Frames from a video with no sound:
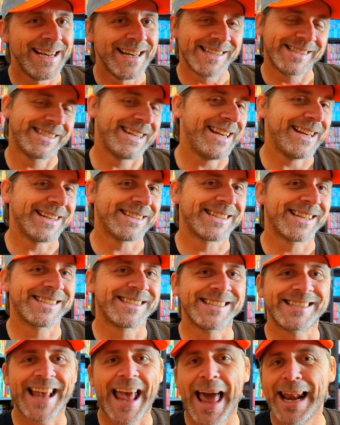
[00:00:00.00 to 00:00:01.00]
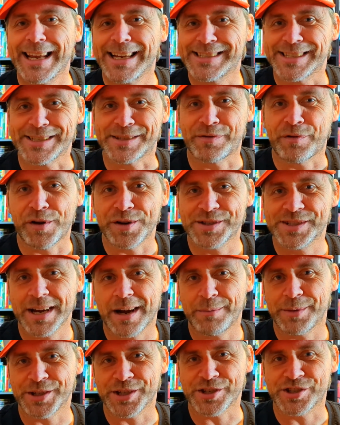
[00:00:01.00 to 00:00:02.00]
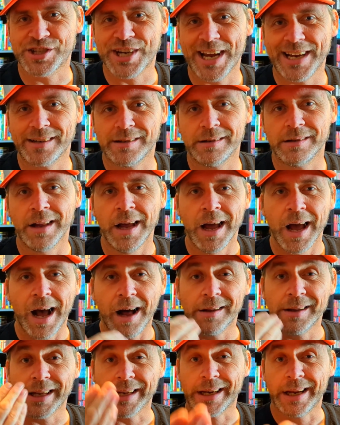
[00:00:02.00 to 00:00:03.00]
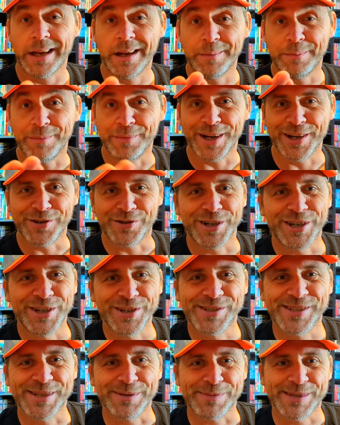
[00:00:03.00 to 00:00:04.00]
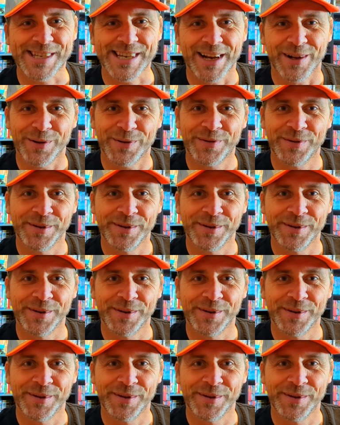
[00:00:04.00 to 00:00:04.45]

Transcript: Seeing as this is Alex's first time on this channel, I'll let him introduce himself.